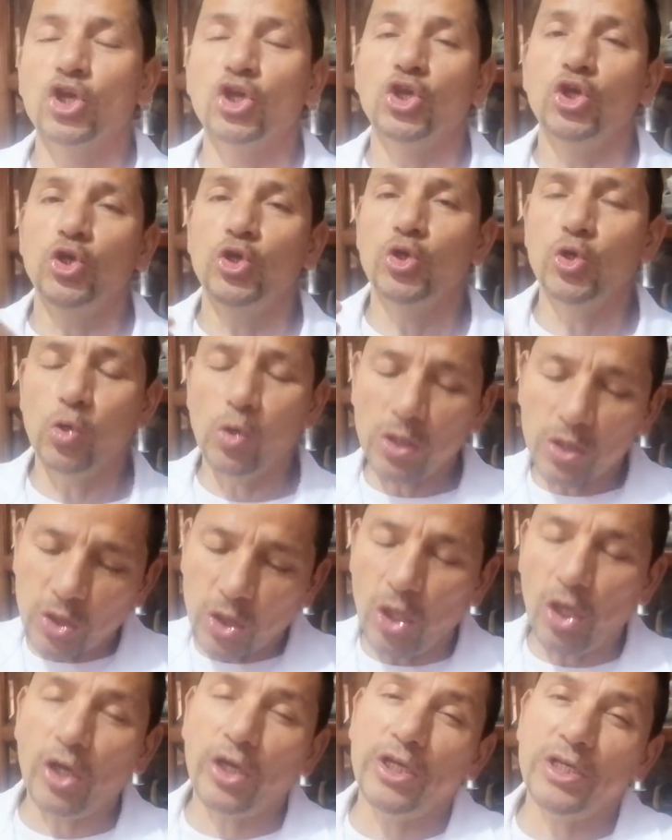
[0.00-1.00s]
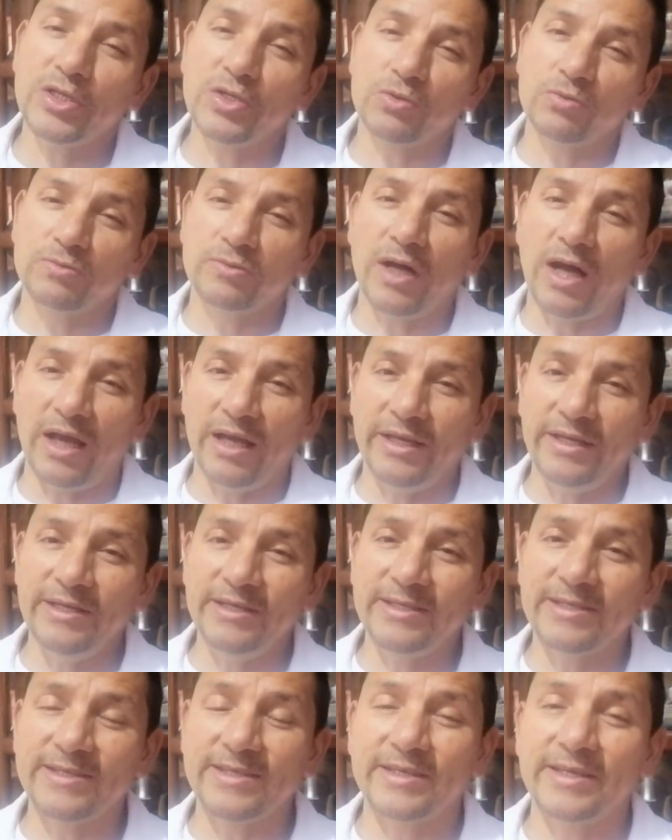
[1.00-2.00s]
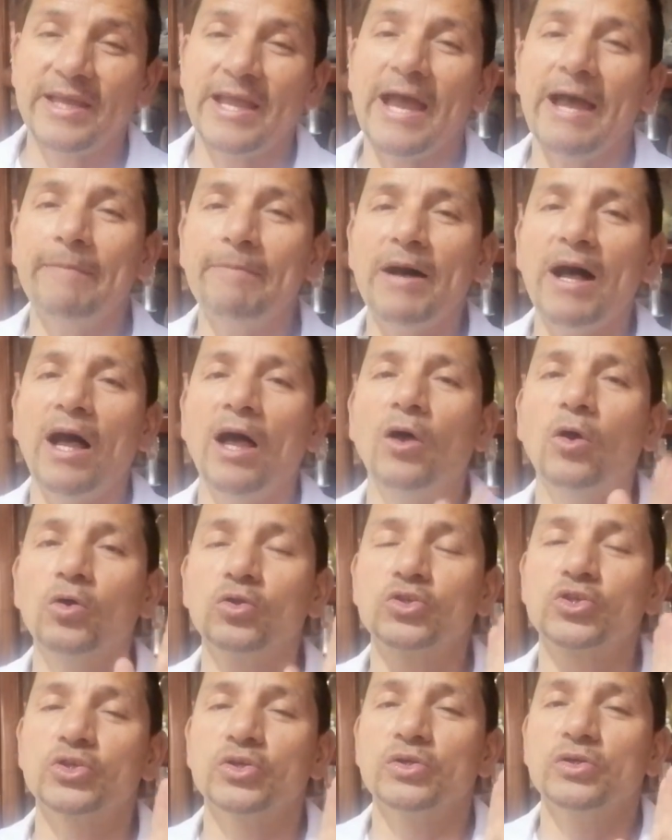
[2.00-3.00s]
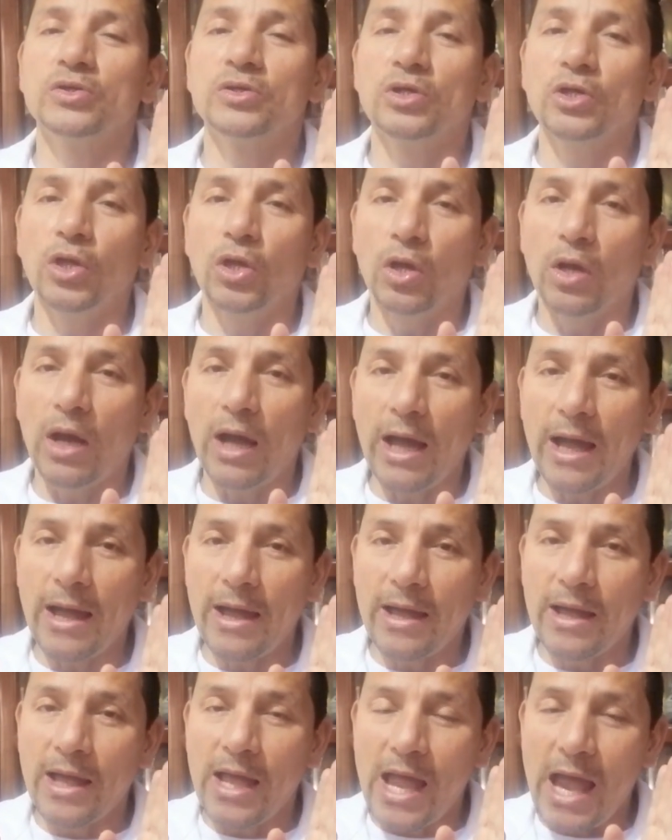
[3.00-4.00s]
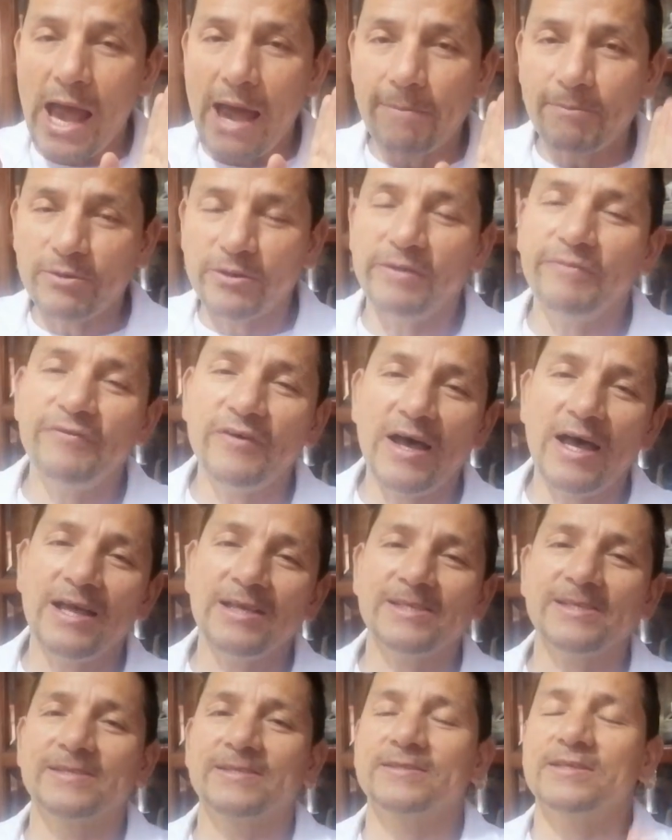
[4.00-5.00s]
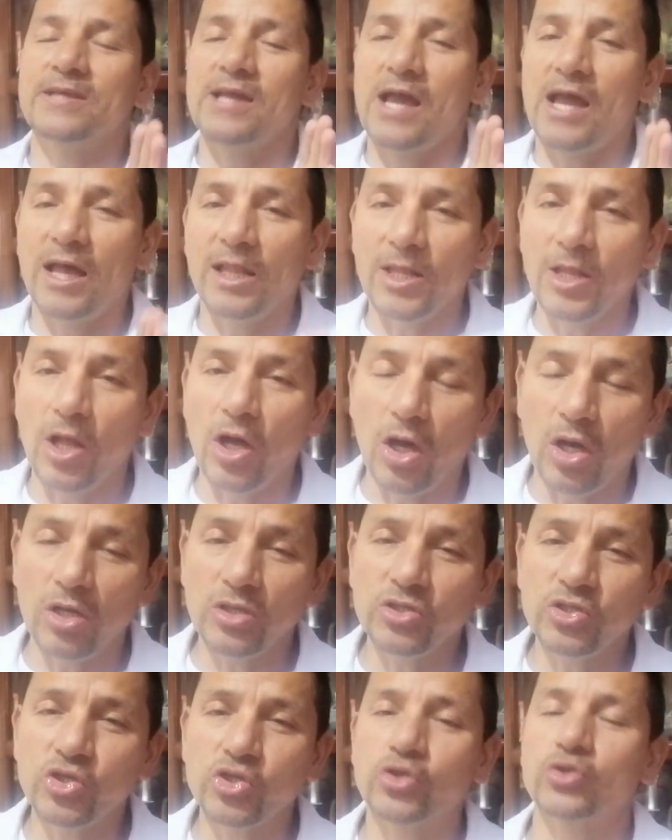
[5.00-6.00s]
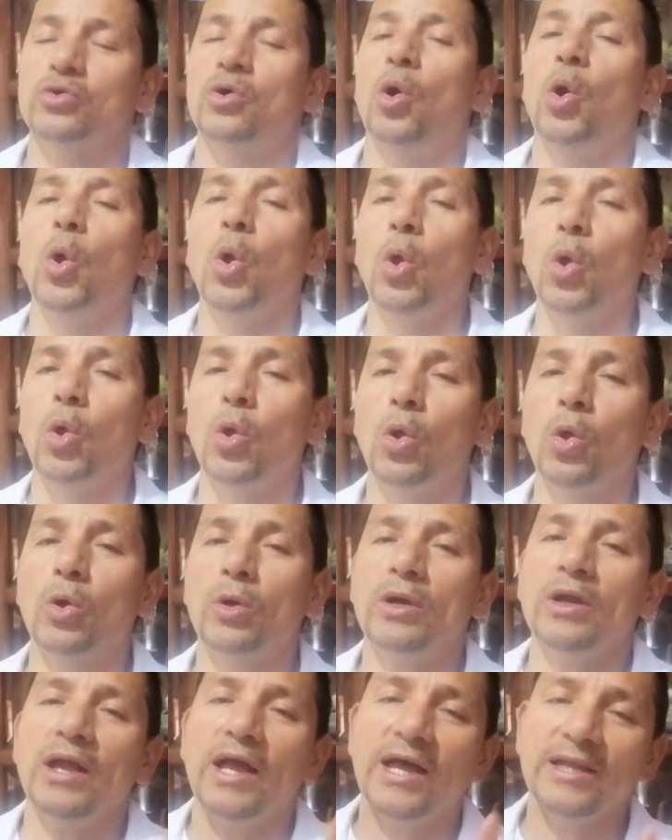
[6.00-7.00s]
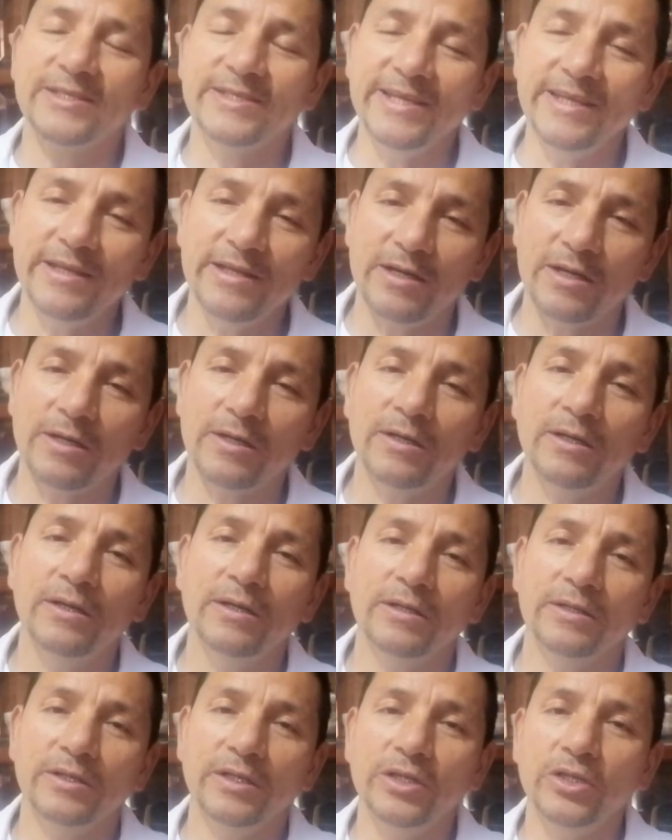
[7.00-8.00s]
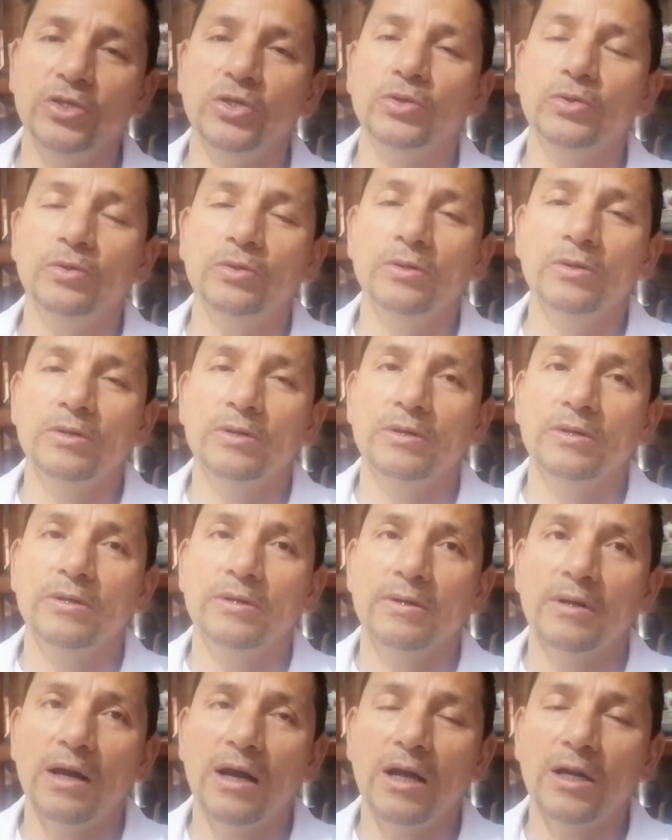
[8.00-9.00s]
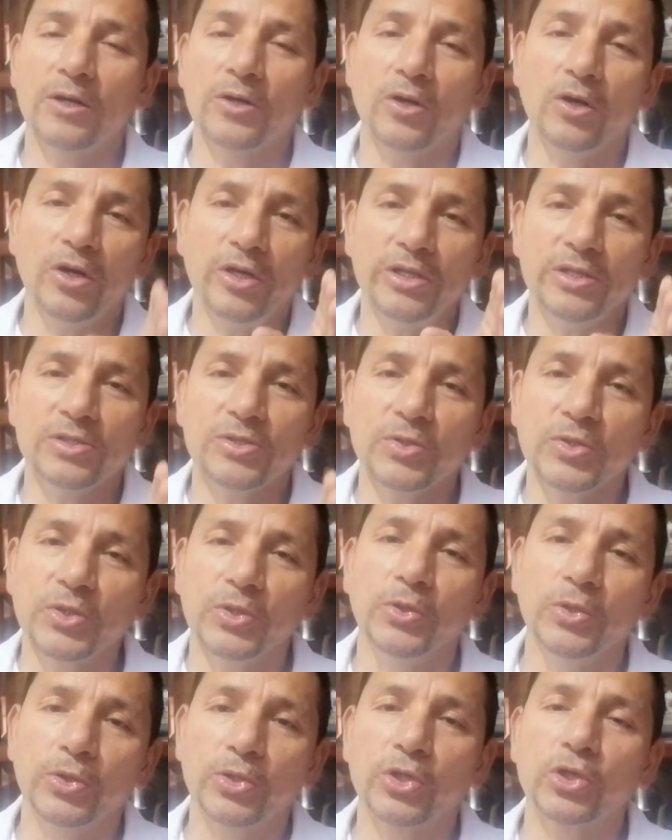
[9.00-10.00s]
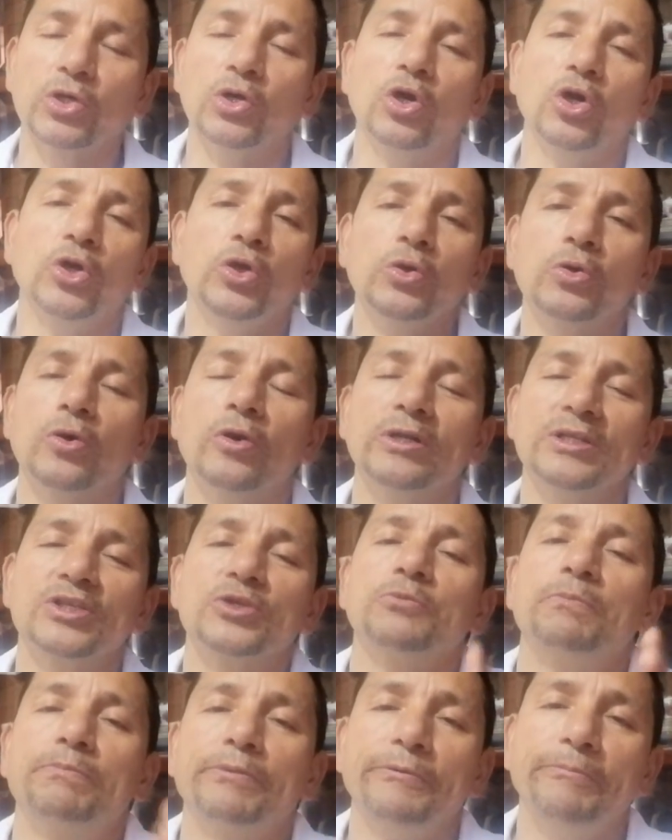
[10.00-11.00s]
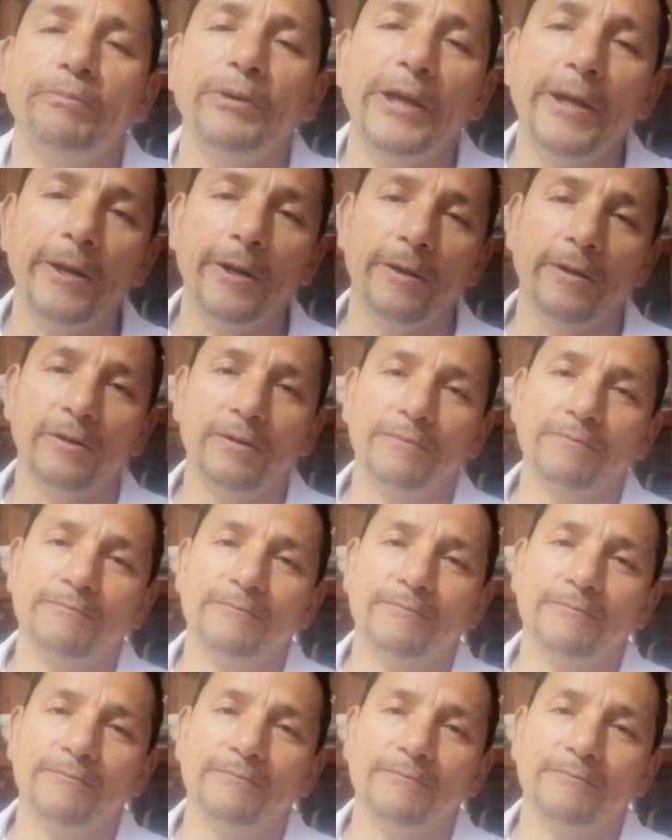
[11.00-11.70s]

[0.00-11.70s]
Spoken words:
you're going to write about a breakfast, a lunch, or a dinner that you are going to cook or you're going to prepare.